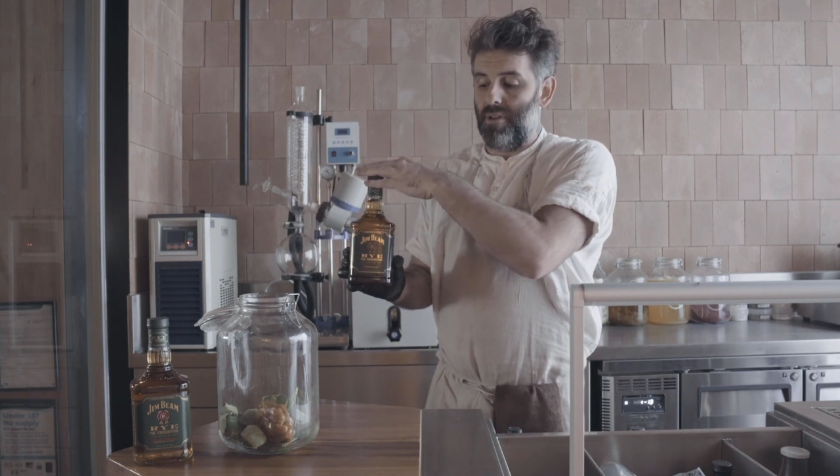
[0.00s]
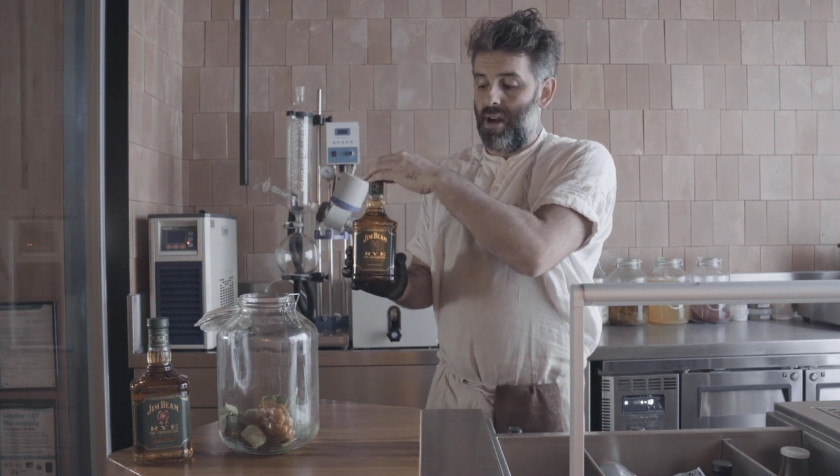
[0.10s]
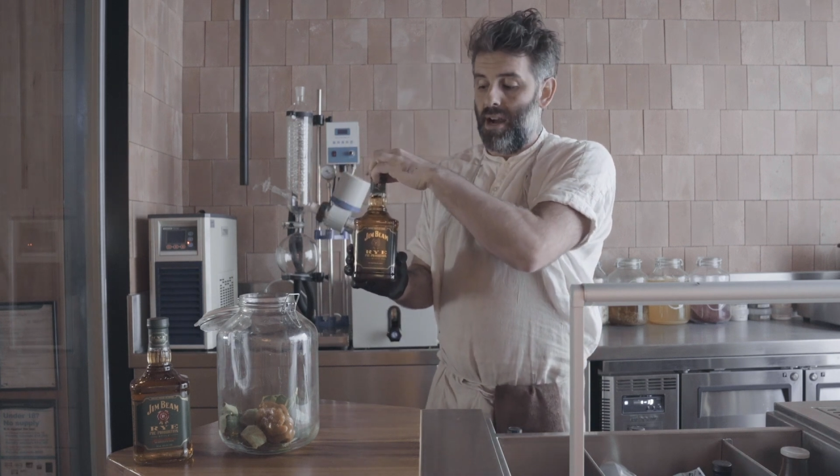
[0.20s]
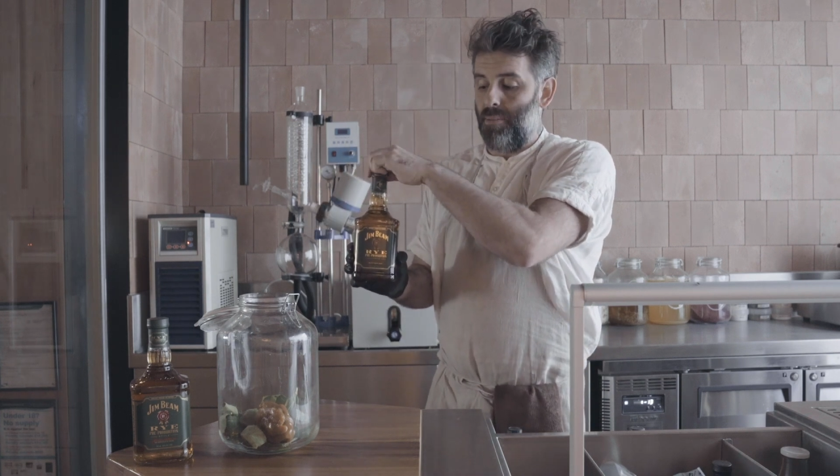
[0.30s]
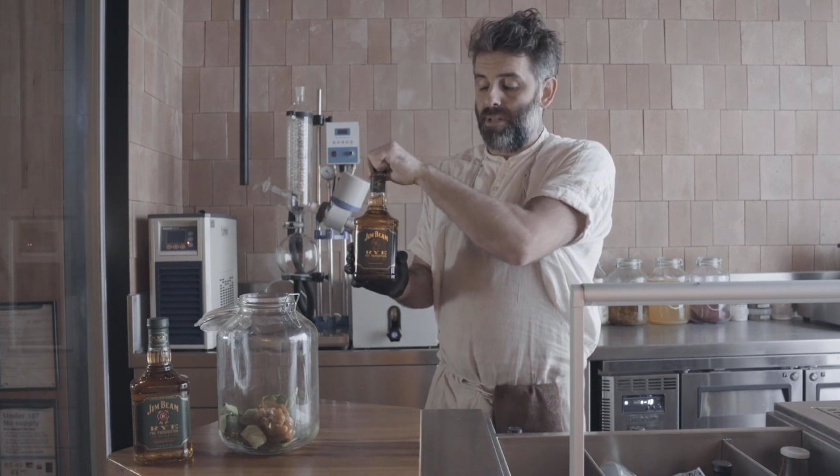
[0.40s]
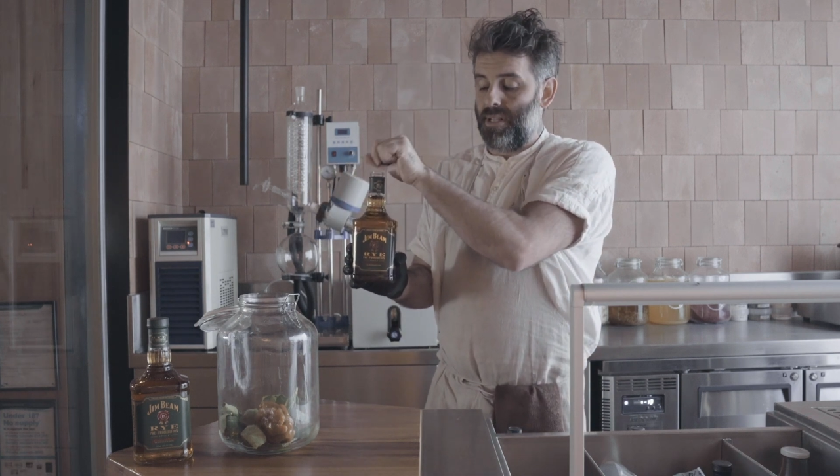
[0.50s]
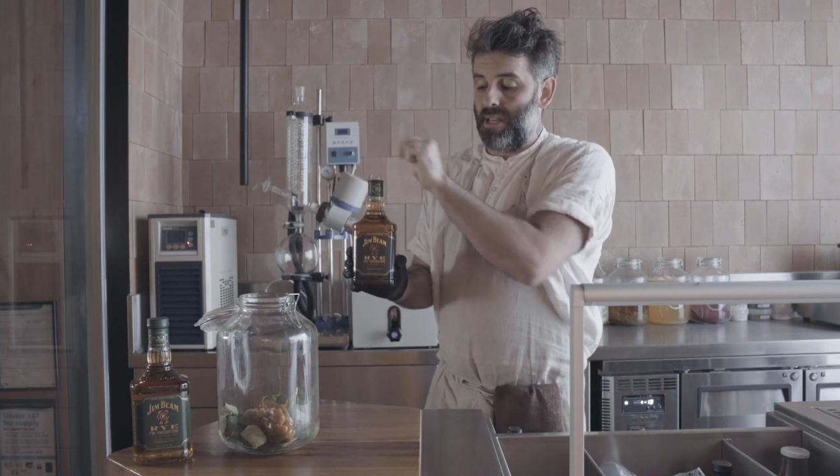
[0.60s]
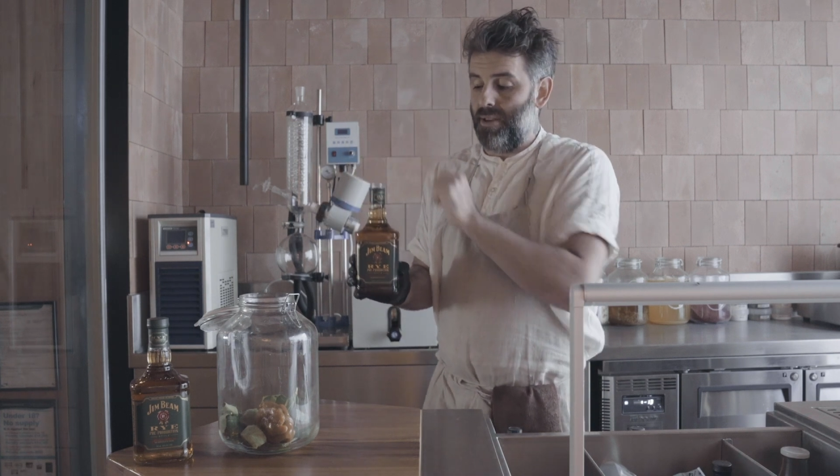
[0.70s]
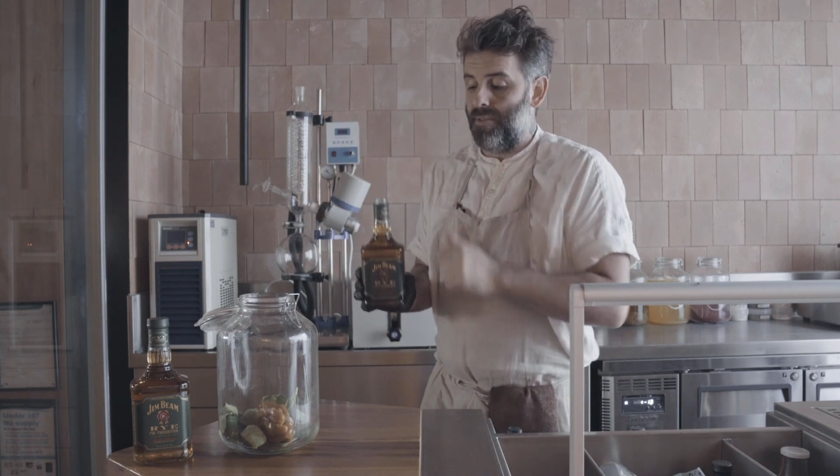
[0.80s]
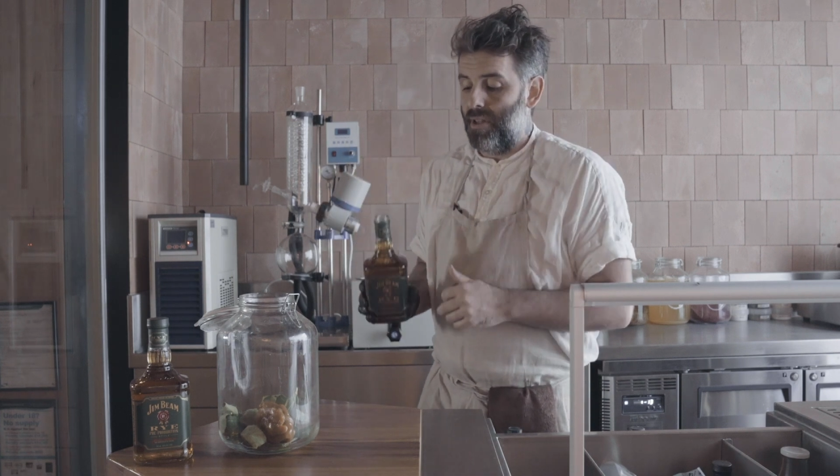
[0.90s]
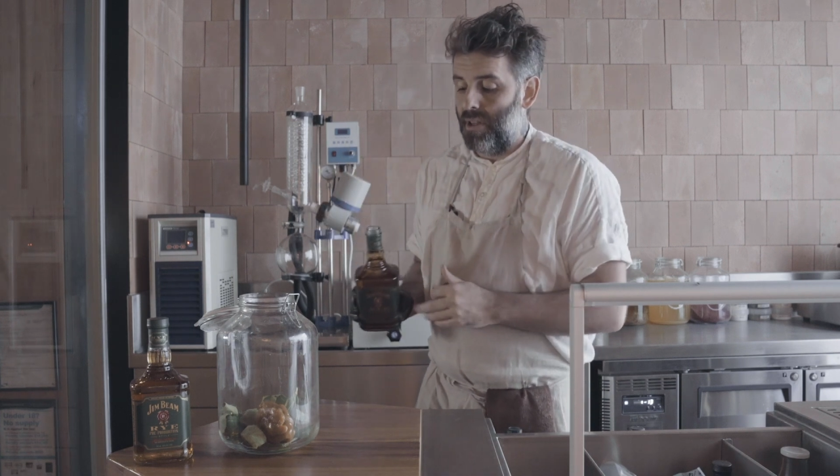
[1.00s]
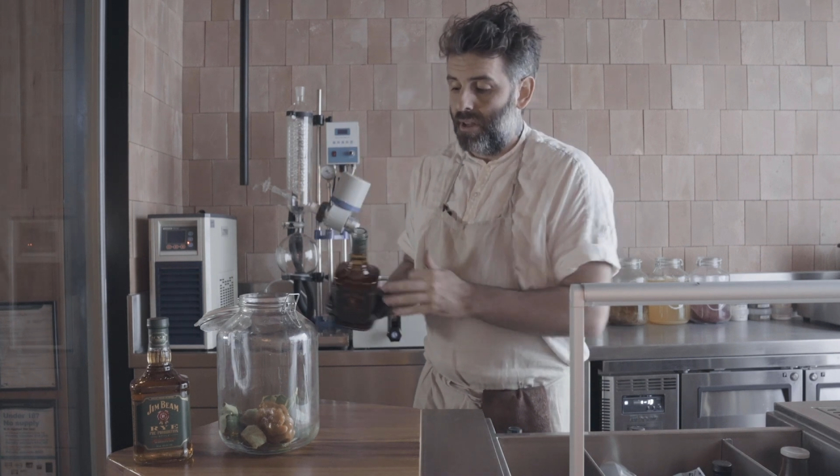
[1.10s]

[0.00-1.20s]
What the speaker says: rye whiskey,